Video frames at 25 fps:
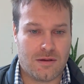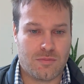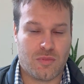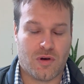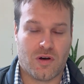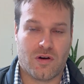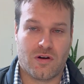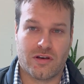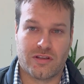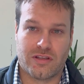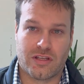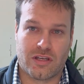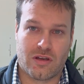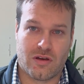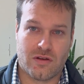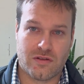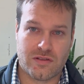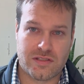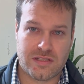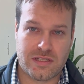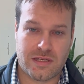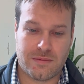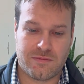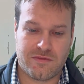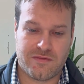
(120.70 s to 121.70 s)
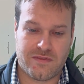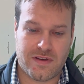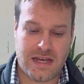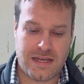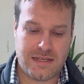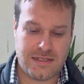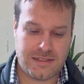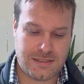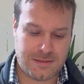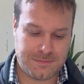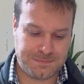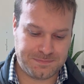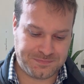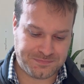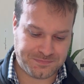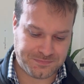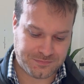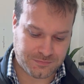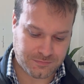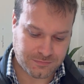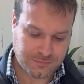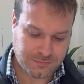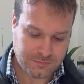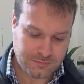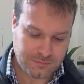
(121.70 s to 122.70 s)
behind the concept phase
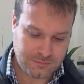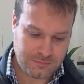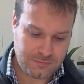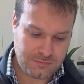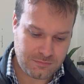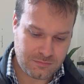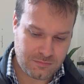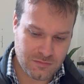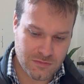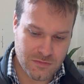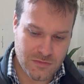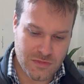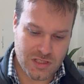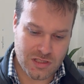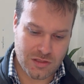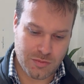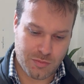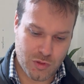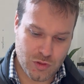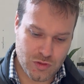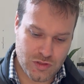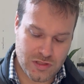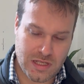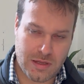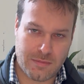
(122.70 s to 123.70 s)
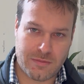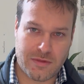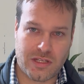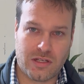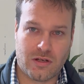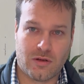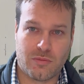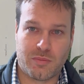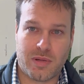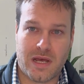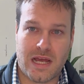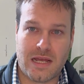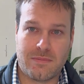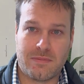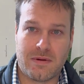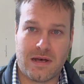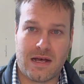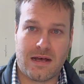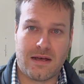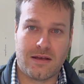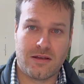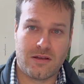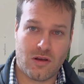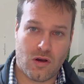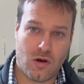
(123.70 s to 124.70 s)
is to put something on
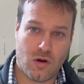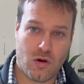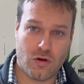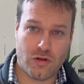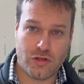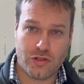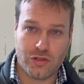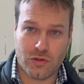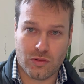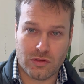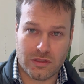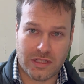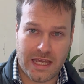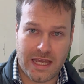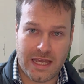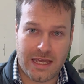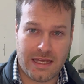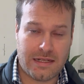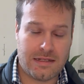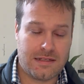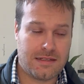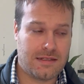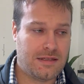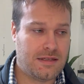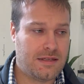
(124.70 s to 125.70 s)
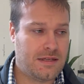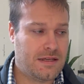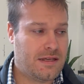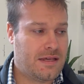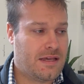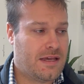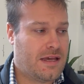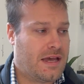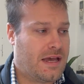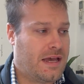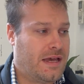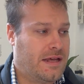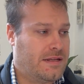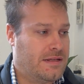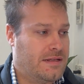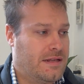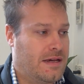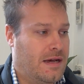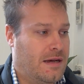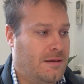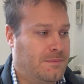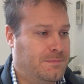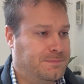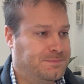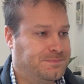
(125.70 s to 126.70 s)
paper on your land, and
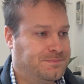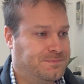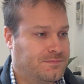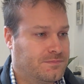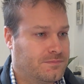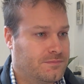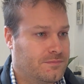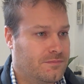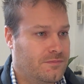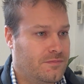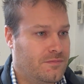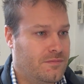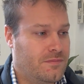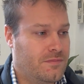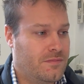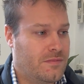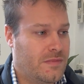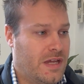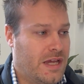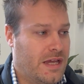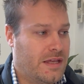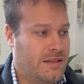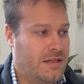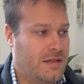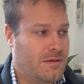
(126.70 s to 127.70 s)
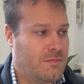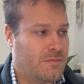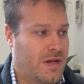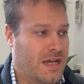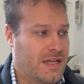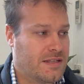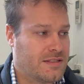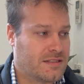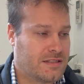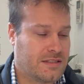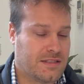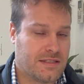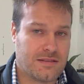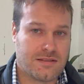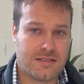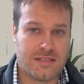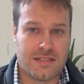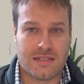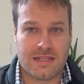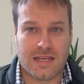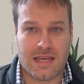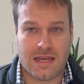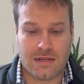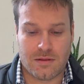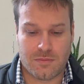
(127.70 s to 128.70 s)
then basically
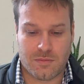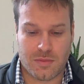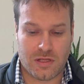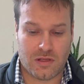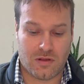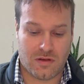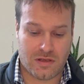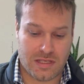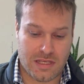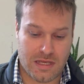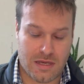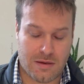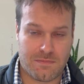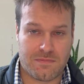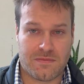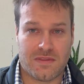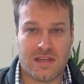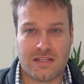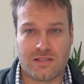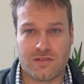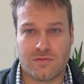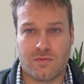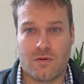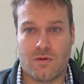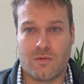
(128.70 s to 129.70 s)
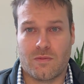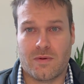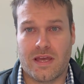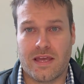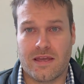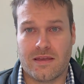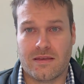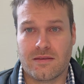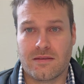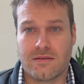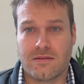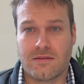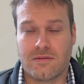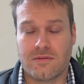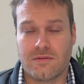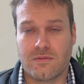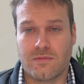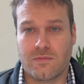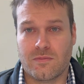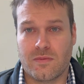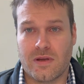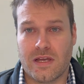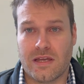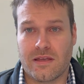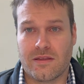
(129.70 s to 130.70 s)
sit down and be like, yep, that's what
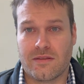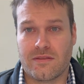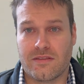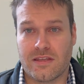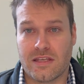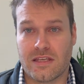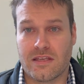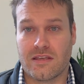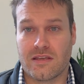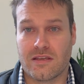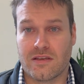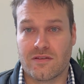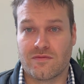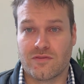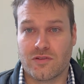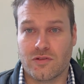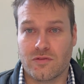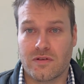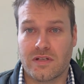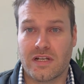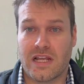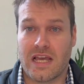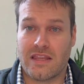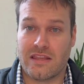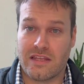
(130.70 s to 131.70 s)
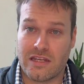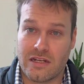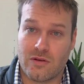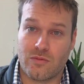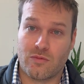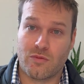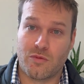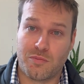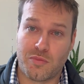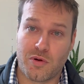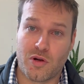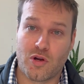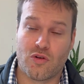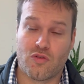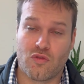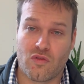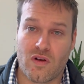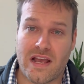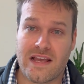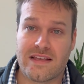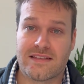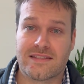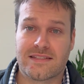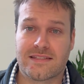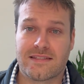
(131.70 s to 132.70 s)
we're thinking of doing, and then it will
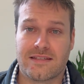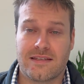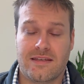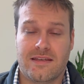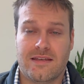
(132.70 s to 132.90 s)
progress